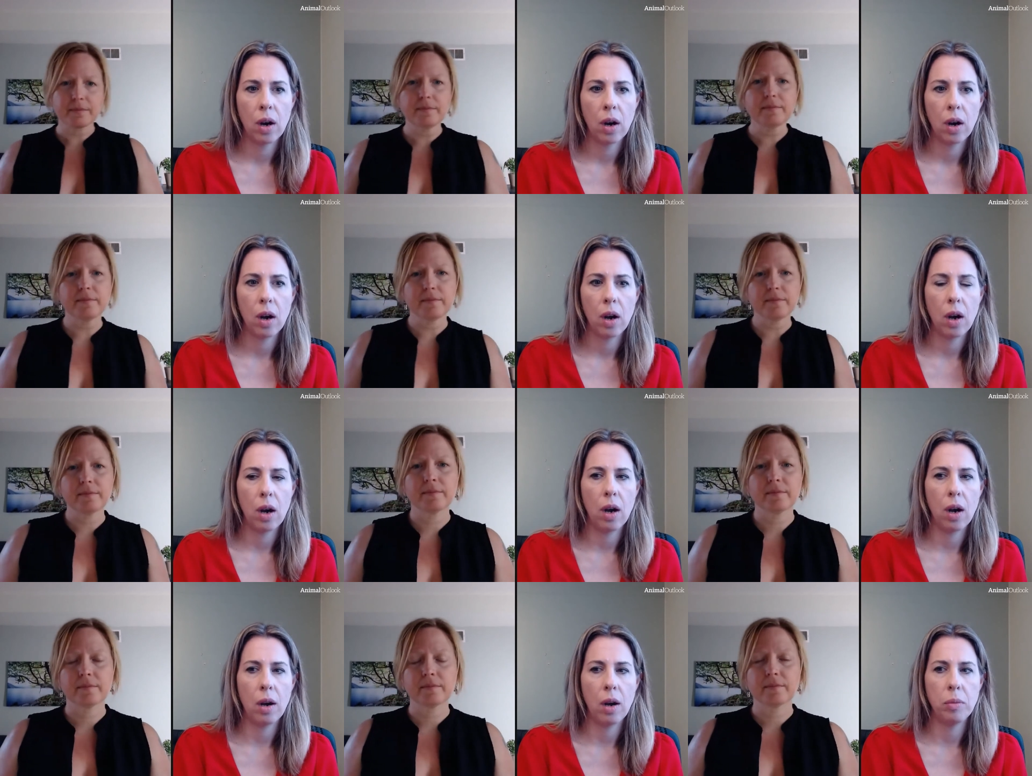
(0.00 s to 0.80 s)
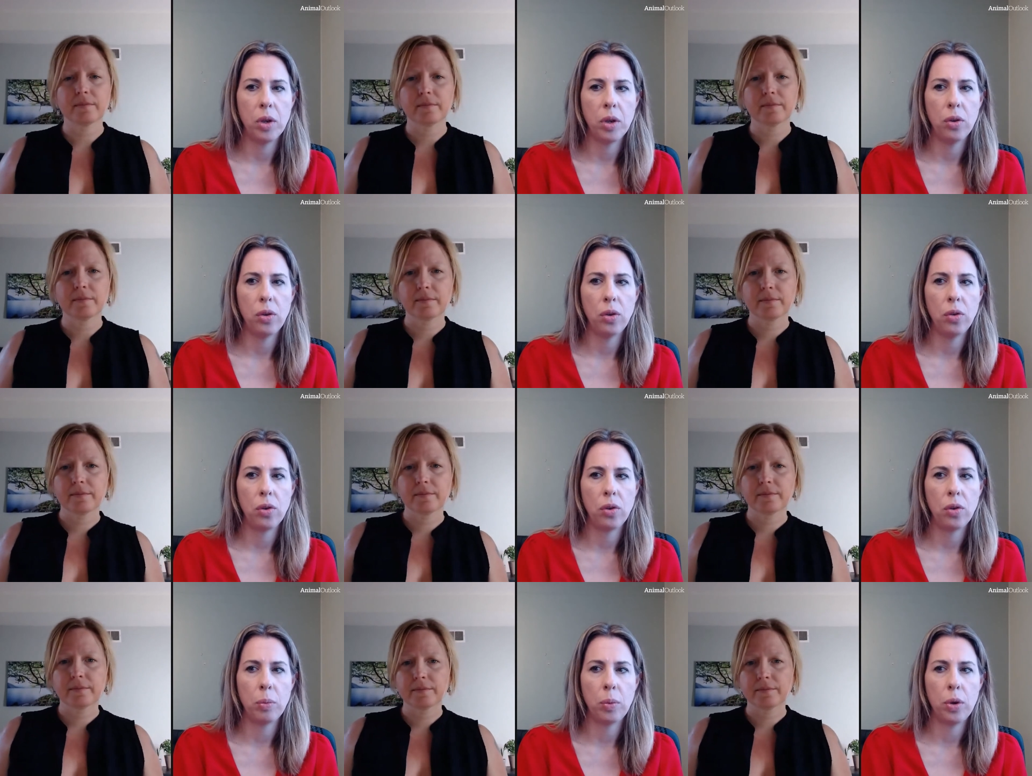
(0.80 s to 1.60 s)
Speaker 1: um, you know you
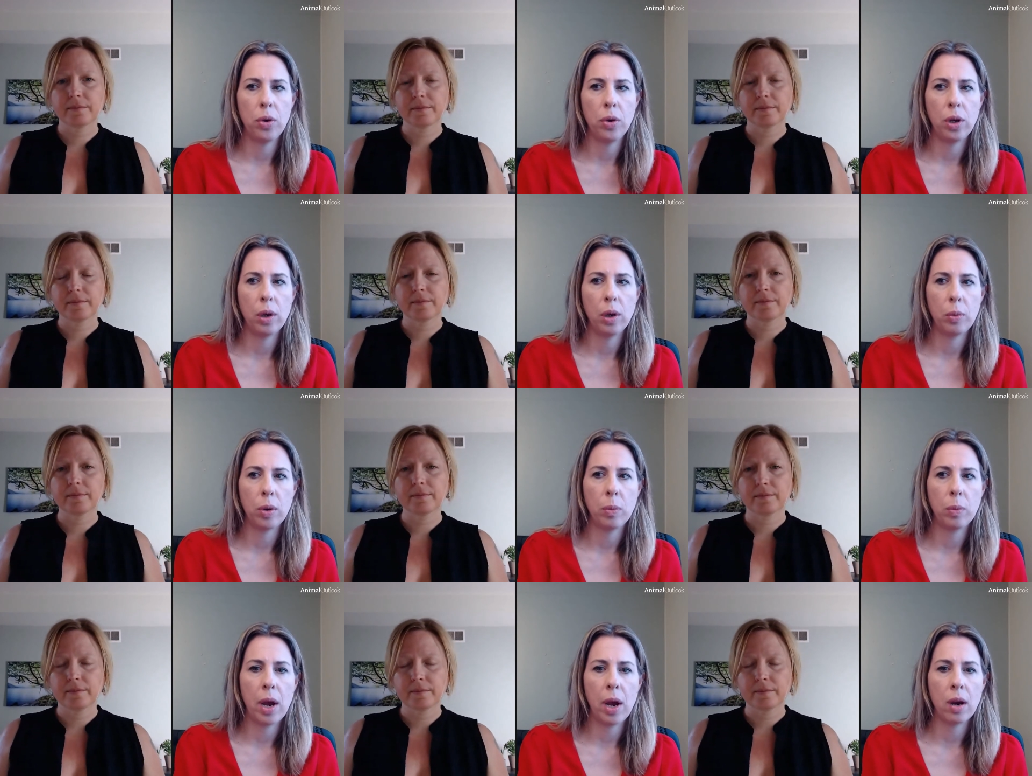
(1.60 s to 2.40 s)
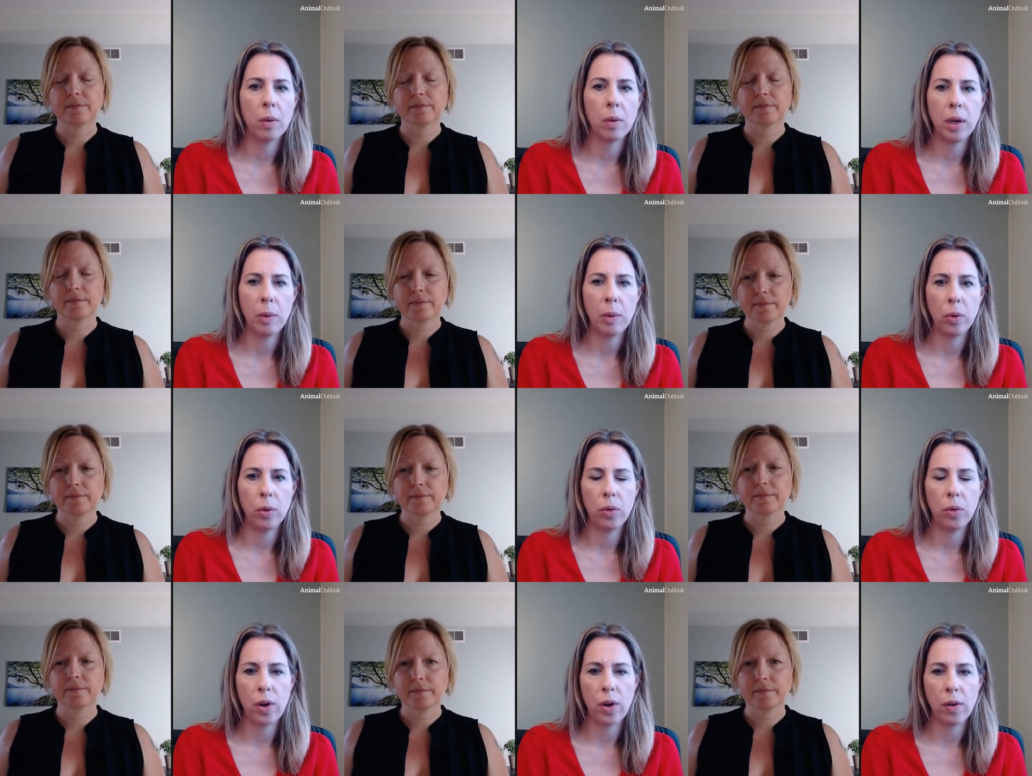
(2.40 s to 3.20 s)
can you can prepare people
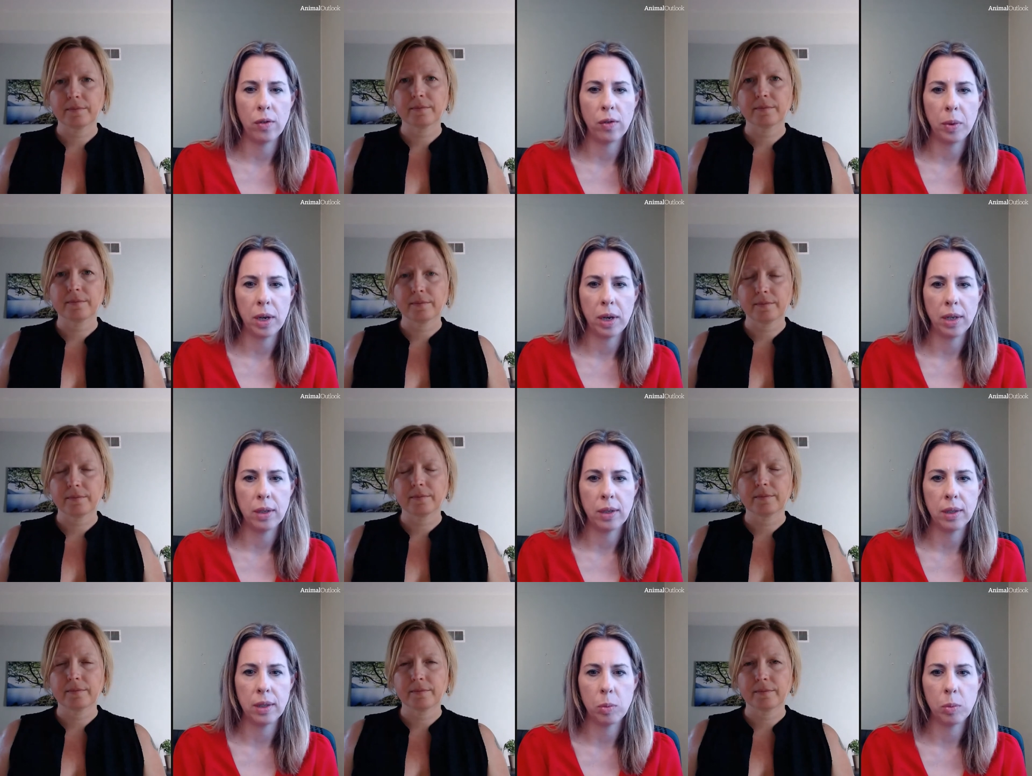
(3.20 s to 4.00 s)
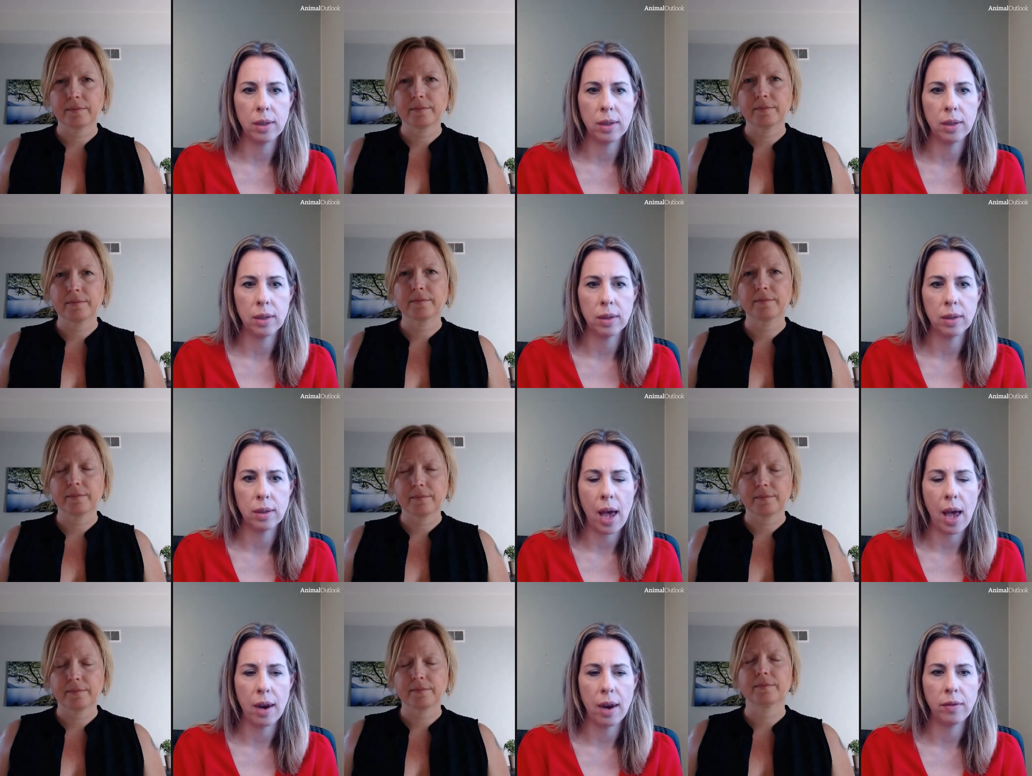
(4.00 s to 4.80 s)
who've never been into these places
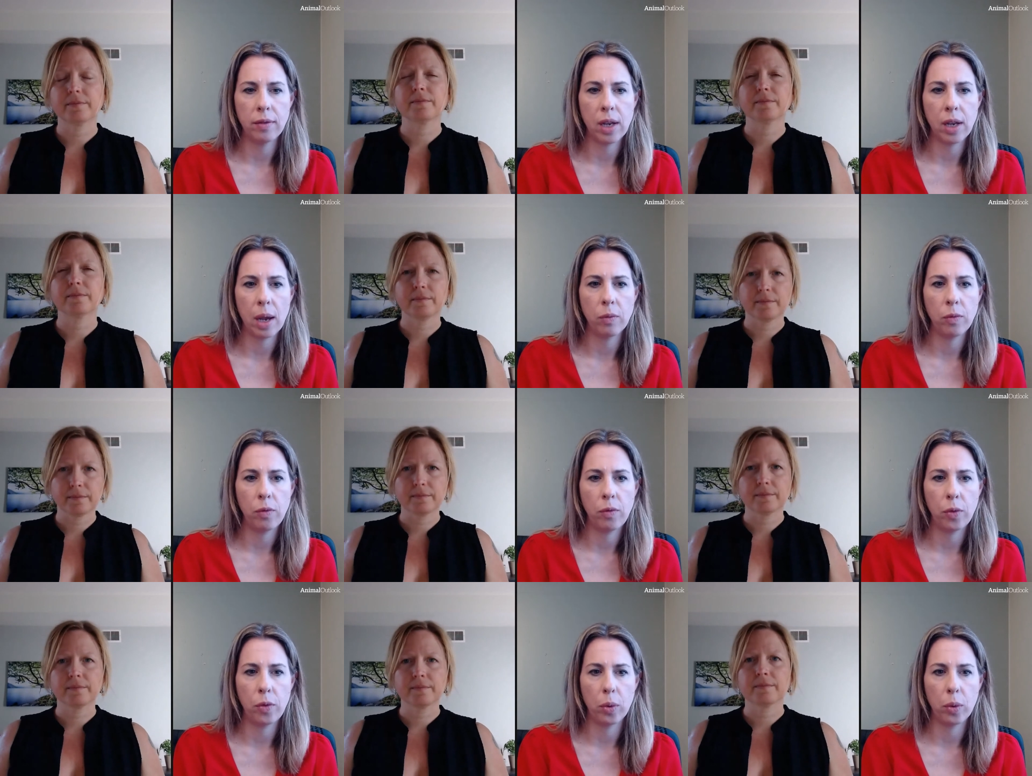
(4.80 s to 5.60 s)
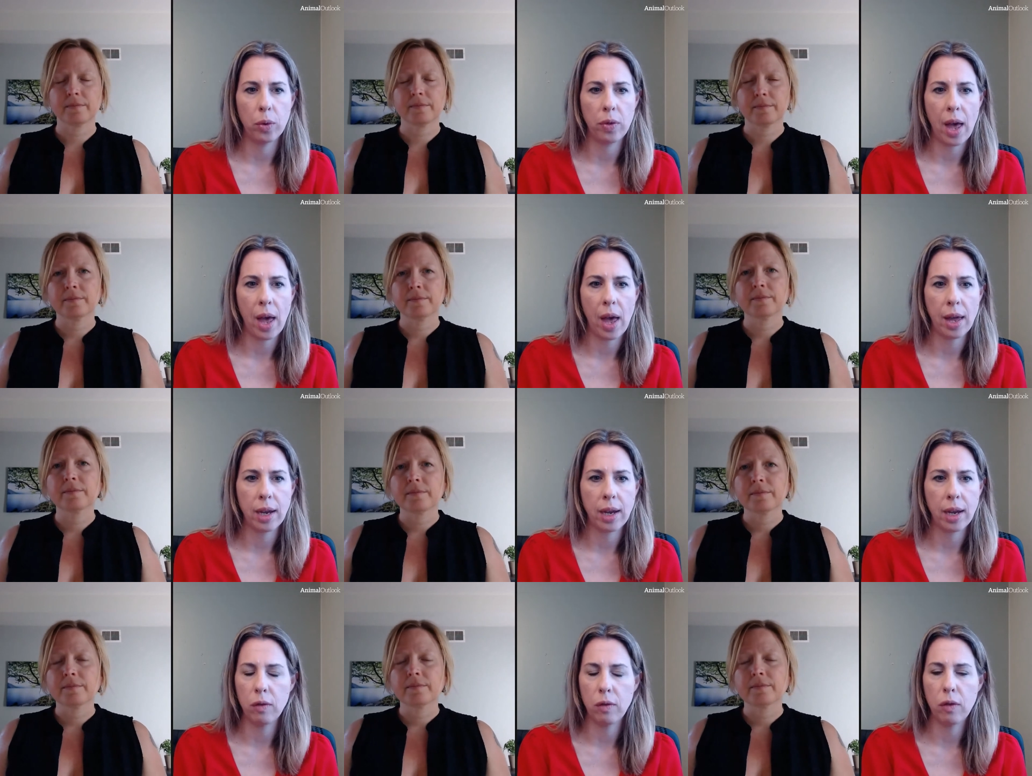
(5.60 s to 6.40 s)
ahead of time for that
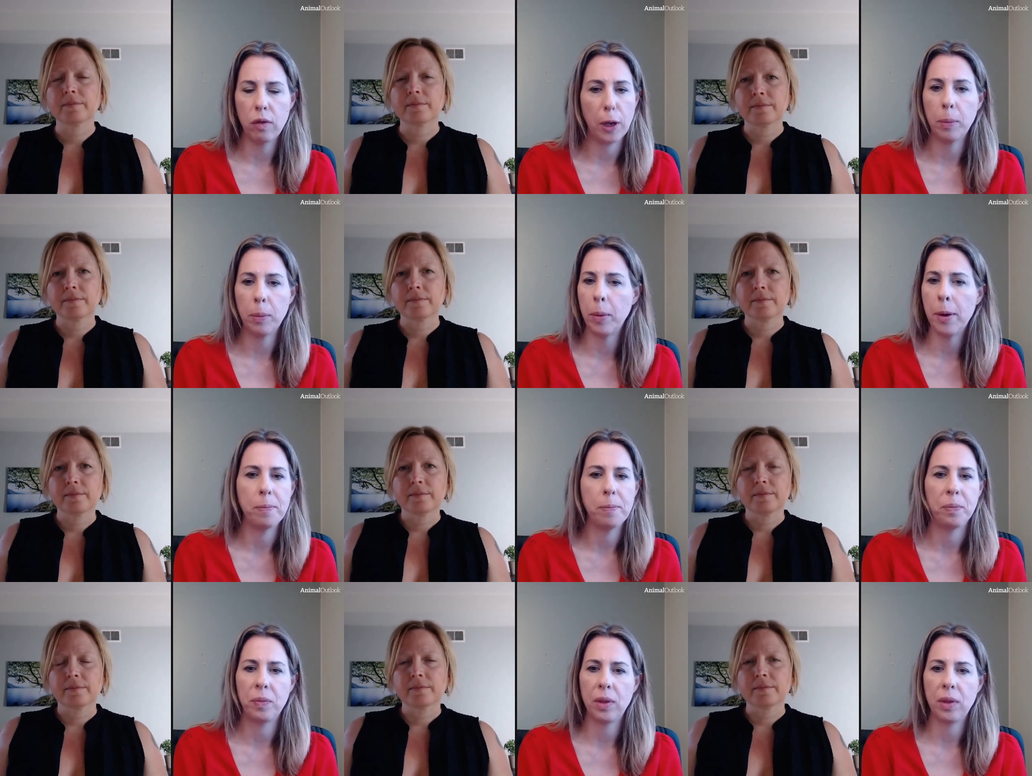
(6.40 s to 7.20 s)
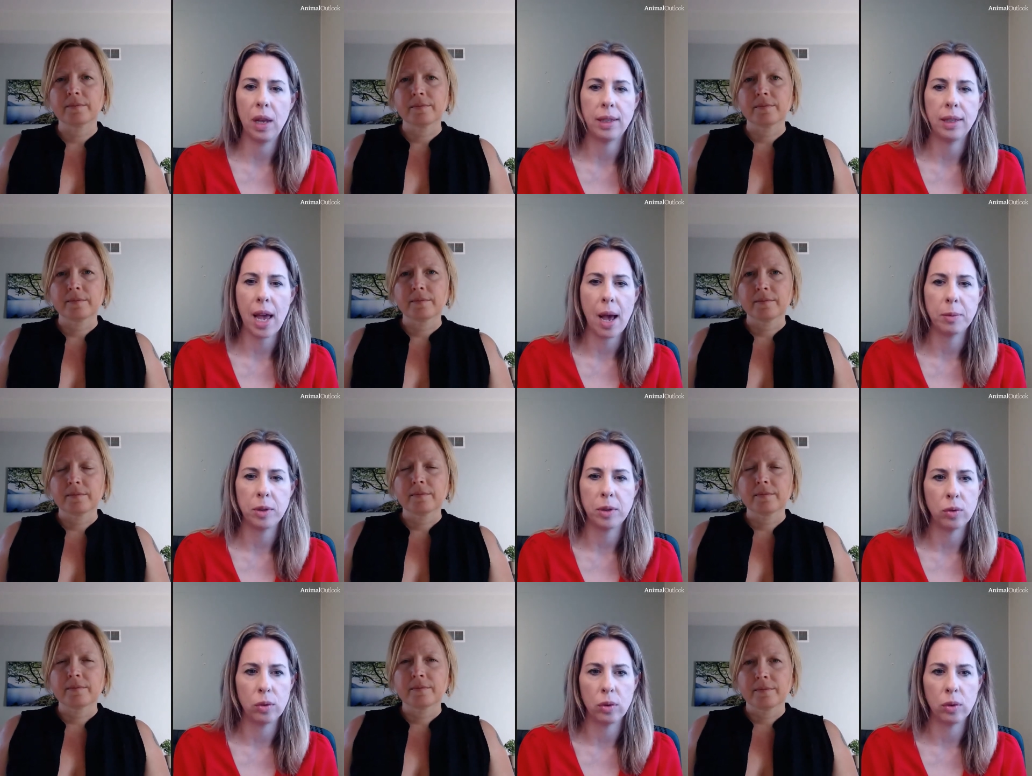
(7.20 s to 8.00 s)
kind of thing but it's
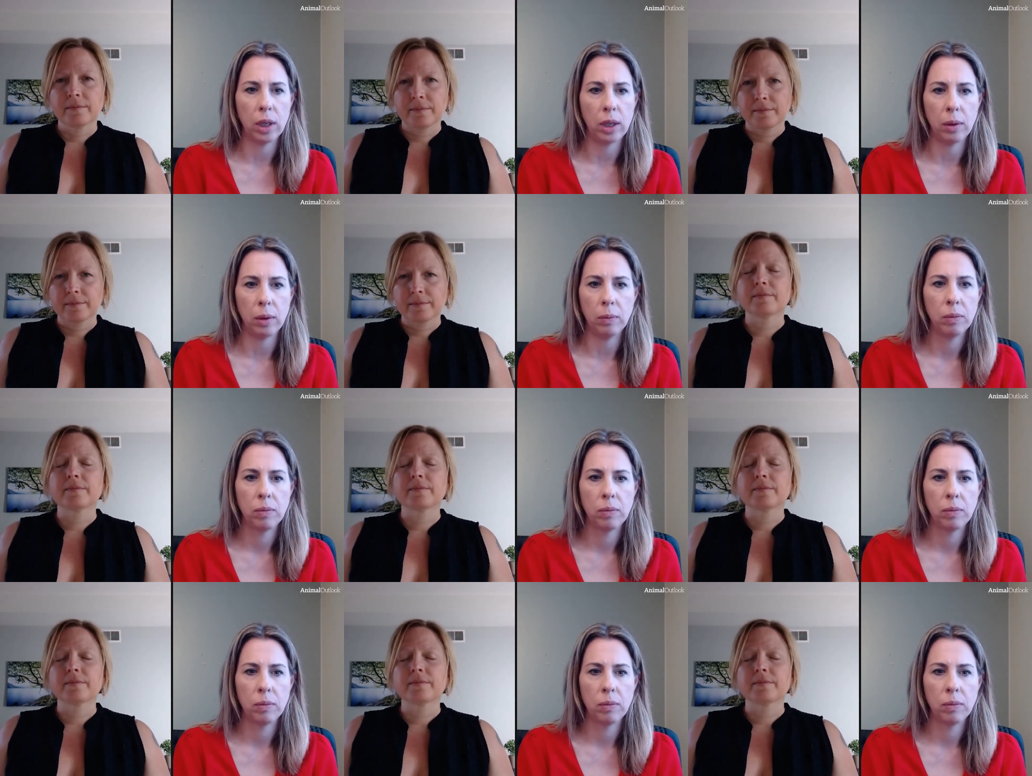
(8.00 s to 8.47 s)
absolutely